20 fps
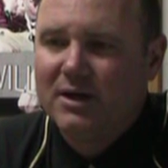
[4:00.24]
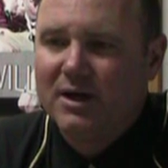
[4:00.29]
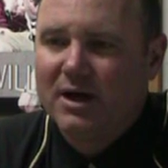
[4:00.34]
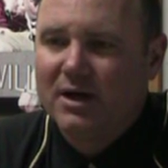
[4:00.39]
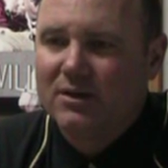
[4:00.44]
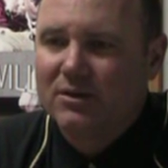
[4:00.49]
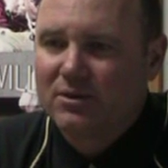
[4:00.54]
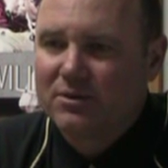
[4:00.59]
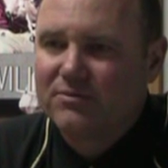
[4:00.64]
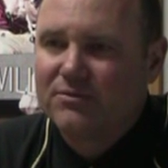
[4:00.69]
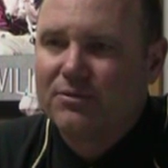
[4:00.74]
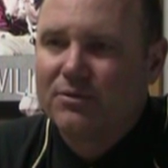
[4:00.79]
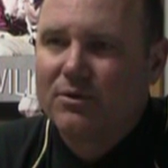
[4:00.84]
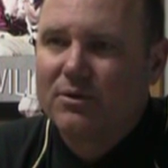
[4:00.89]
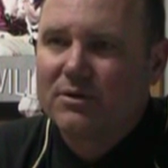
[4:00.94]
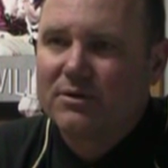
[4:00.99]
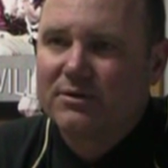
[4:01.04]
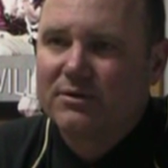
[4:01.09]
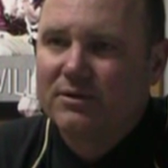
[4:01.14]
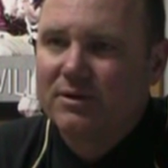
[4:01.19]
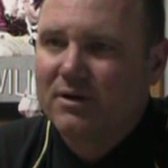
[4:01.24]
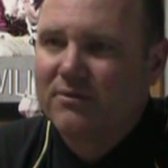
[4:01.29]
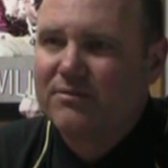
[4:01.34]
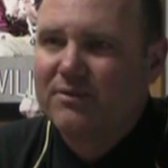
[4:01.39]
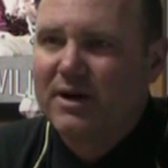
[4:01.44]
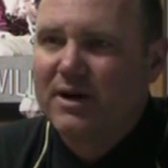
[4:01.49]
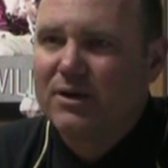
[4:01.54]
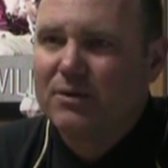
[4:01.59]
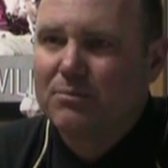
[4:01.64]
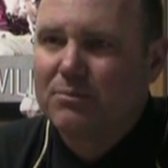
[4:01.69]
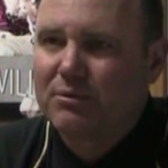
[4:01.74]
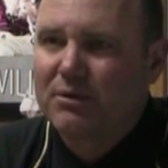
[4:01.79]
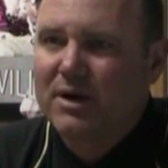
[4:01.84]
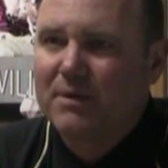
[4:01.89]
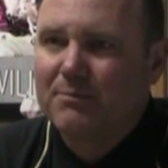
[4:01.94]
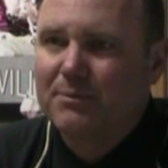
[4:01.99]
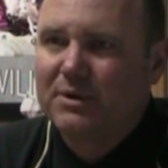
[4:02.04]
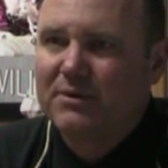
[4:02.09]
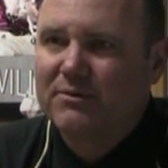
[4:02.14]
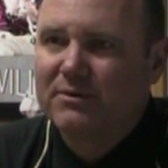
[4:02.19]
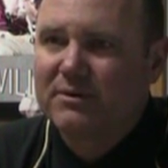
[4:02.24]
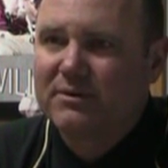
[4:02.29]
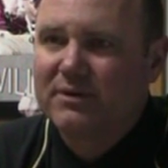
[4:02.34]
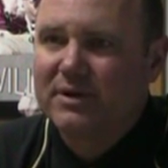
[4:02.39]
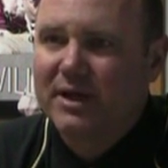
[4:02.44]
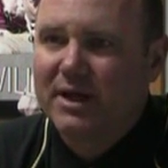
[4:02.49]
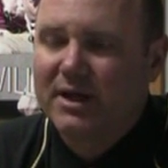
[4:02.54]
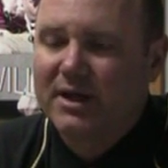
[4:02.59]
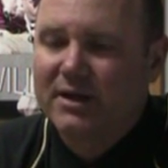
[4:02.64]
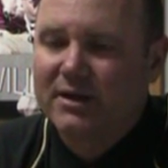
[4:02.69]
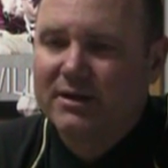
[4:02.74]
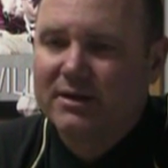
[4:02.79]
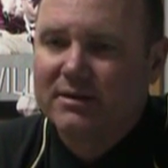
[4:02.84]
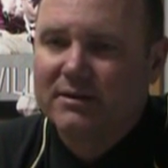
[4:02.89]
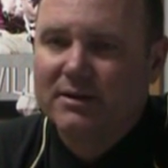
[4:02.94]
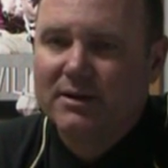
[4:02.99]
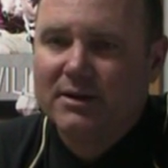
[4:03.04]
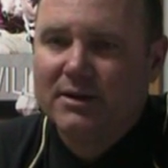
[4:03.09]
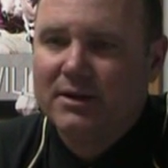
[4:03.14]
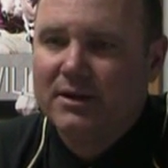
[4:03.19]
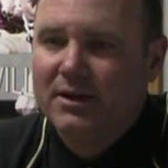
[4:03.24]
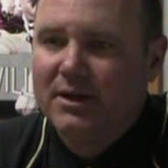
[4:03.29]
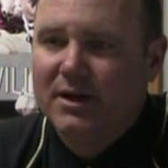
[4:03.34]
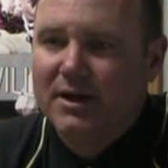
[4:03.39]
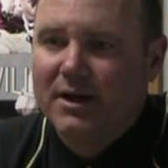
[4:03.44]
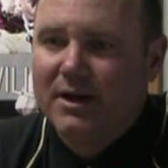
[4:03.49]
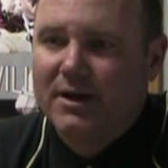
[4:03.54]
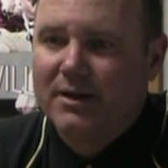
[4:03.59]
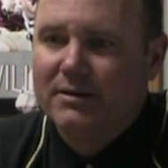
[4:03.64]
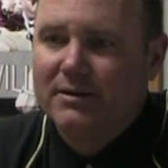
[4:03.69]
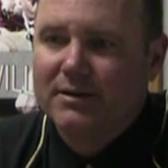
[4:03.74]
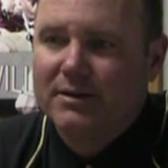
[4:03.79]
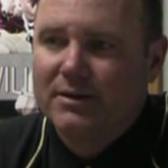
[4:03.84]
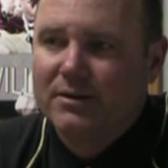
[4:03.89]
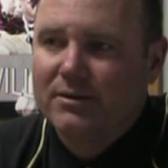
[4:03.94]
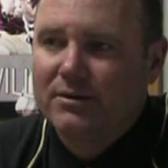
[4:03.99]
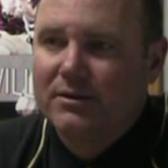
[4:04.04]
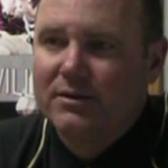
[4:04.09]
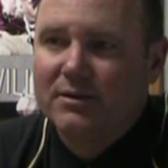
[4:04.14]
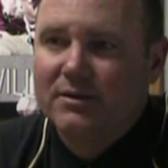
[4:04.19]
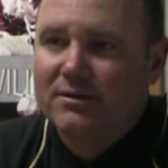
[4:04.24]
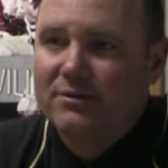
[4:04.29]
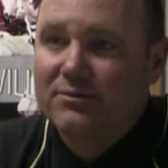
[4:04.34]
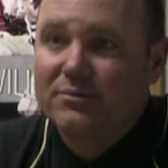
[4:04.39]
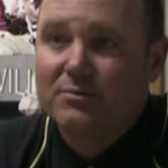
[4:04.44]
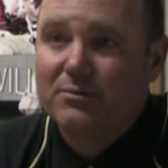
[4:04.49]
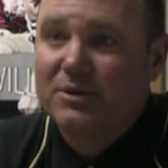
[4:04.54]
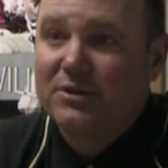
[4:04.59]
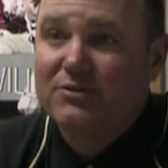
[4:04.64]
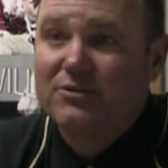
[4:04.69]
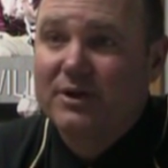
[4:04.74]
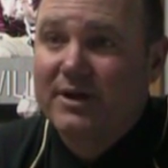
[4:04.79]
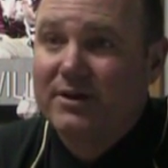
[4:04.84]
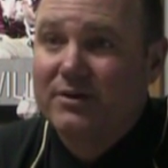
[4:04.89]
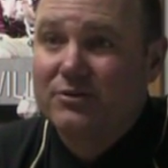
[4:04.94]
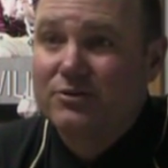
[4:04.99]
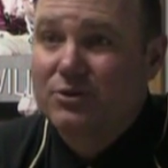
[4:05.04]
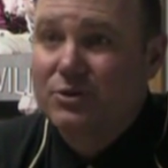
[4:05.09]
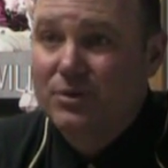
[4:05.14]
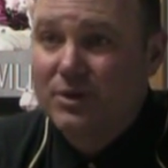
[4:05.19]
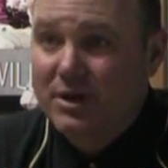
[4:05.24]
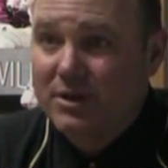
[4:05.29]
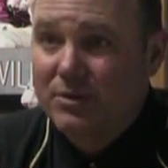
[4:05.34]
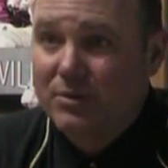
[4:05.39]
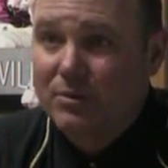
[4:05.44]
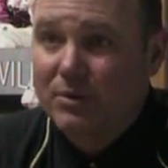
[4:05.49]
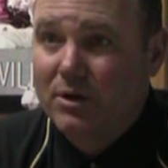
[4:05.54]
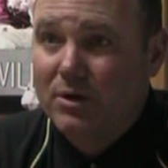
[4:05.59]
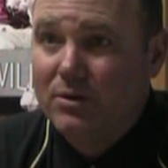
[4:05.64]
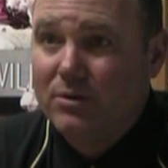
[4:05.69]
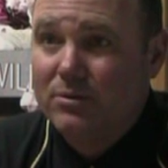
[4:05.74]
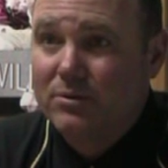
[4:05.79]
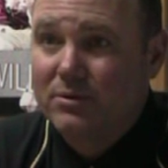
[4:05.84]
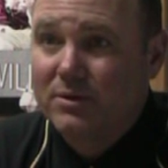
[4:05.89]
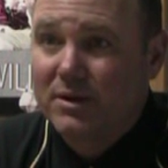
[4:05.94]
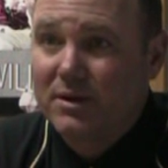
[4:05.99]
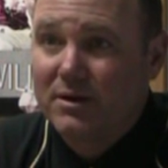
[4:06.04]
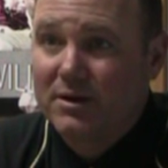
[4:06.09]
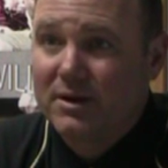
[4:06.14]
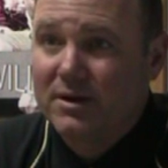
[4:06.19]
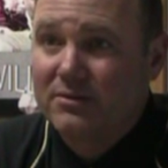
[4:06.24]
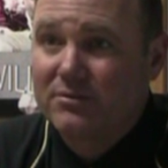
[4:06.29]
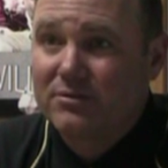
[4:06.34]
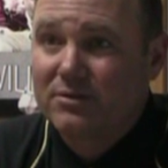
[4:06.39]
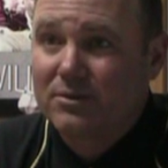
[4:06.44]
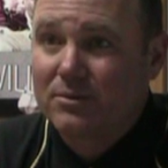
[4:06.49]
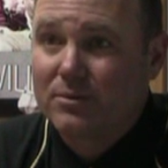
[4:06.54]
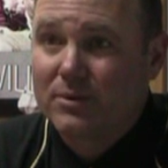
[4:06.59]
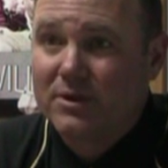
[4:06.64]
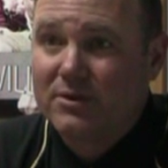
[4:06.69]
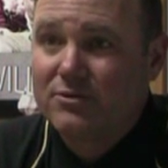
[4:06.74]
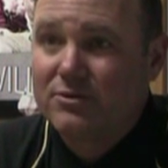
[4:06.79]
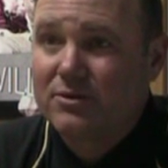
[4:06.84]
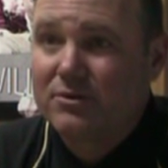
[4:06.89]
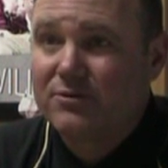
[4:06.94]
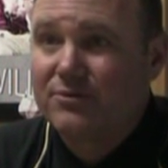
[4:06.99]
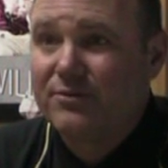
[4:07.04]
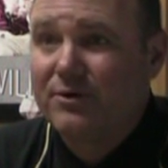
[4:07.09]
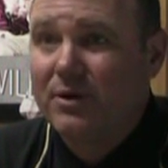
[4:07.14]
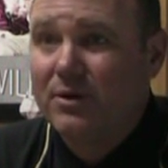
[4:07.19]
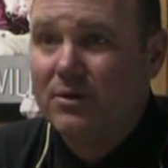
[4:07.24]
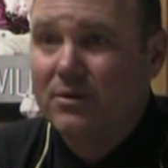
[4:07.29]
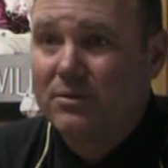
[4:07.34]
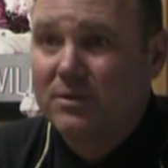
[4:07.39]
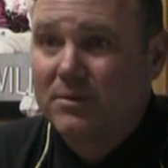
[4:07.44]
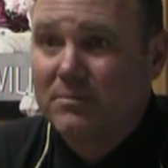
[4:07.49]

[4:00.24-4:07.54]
Looking forward to our final prep even today, and it's a big challenge going on the road against a regional foe.